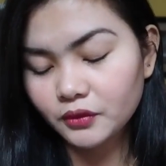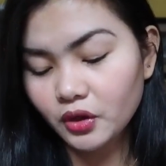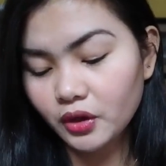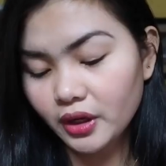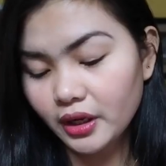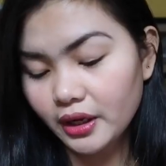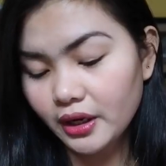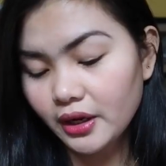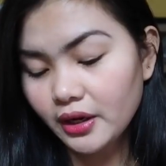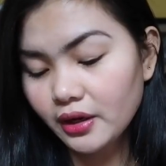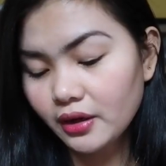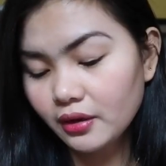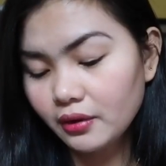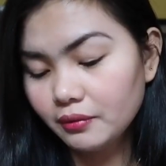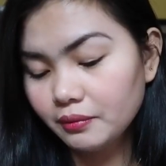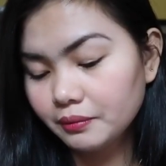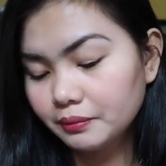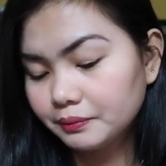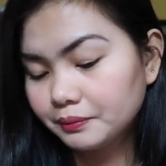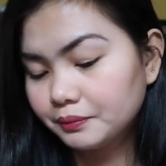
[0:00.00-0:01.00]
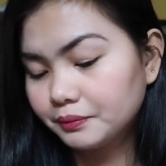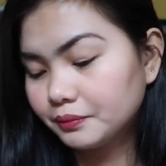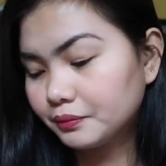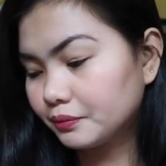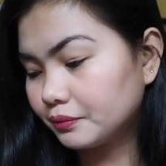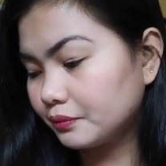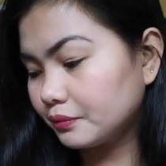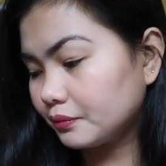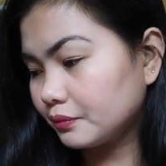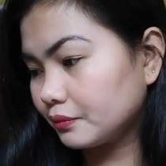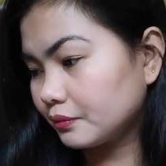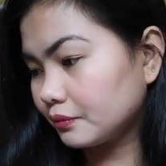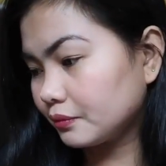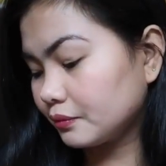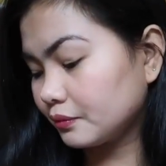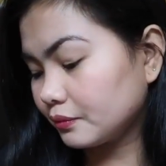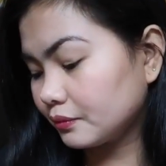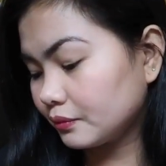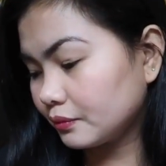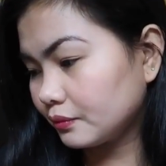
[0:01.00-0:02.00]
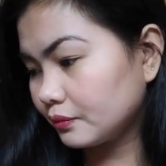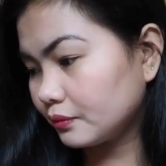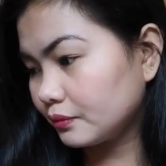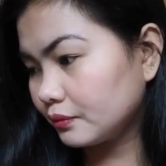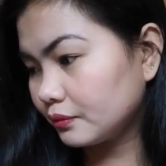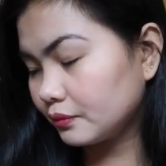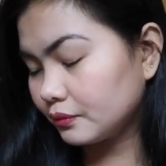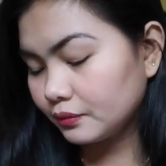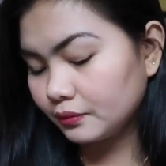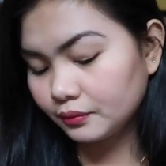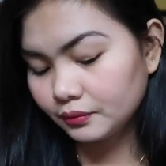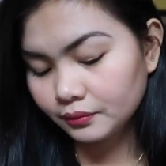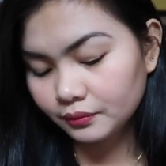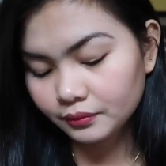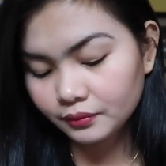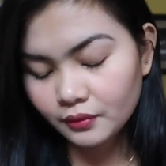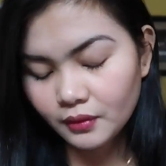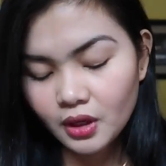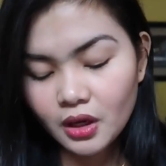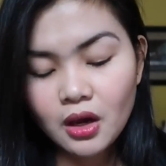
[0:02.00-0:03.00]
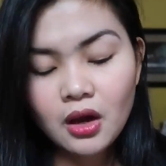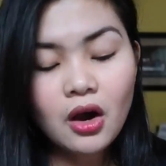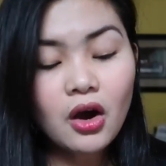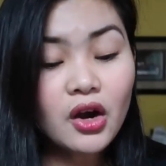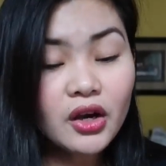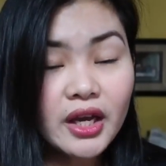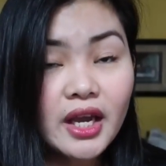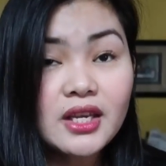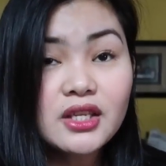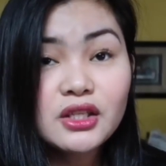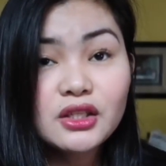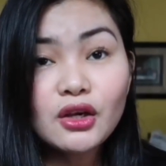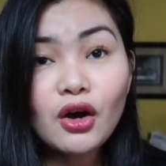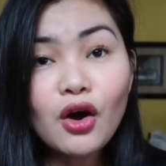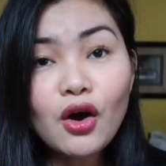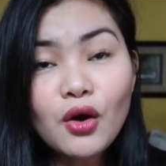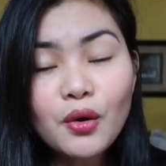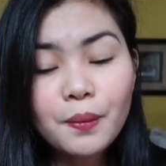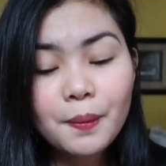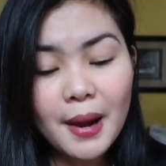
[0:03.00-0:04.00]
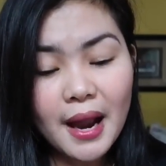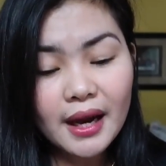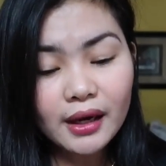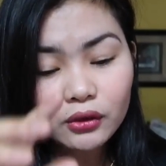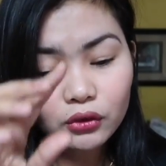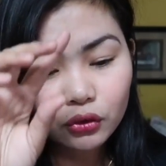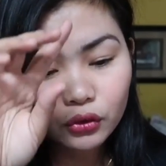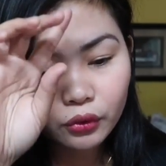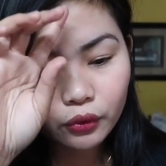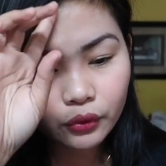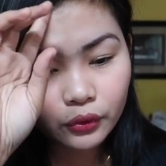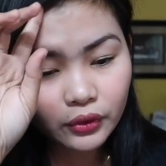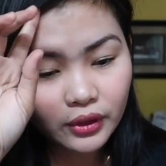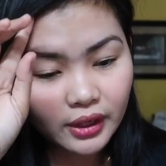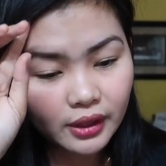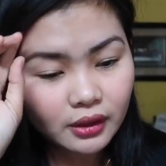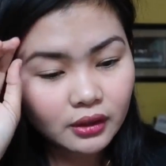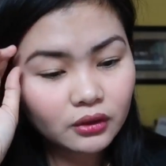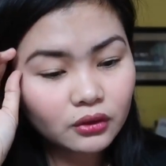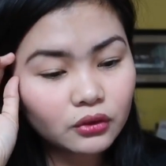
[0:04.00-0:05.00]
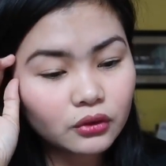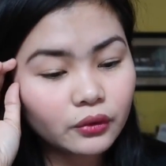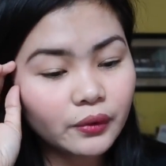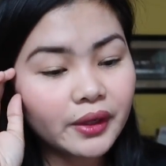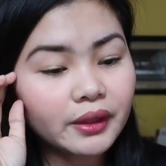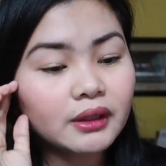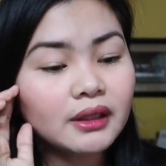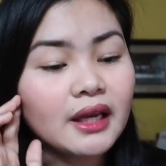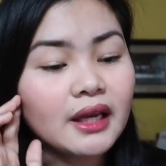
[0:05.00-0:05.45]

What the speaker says: Okay, here you go. Okay, so back to it,